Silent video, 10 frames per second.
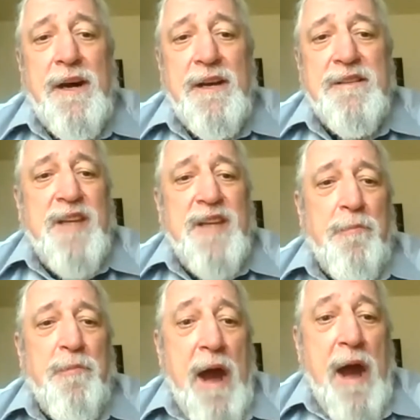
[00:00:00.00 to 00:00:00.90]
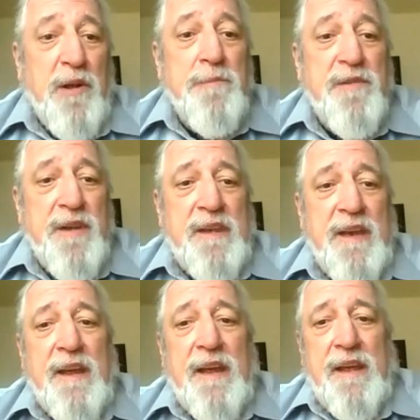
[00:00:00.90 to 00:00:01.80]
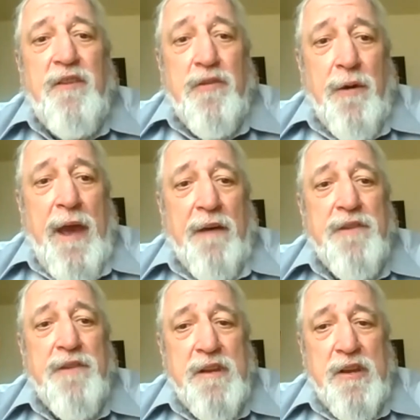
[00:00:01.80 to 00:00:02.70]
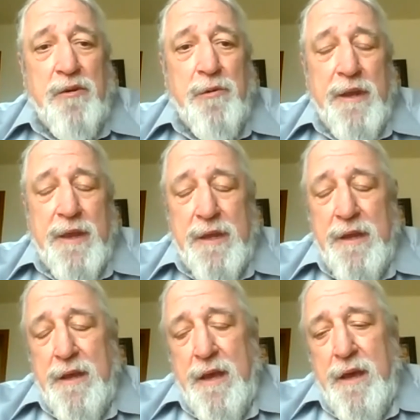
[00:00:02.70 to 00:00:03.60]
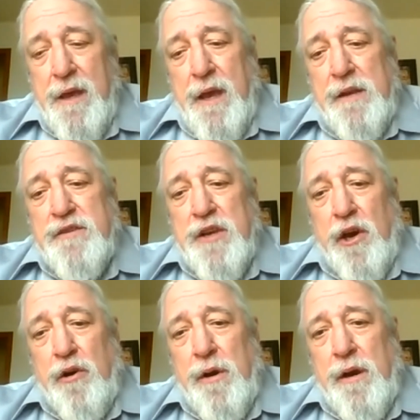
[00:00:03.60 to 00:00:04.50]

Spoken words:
set of problems that you have to deal with. So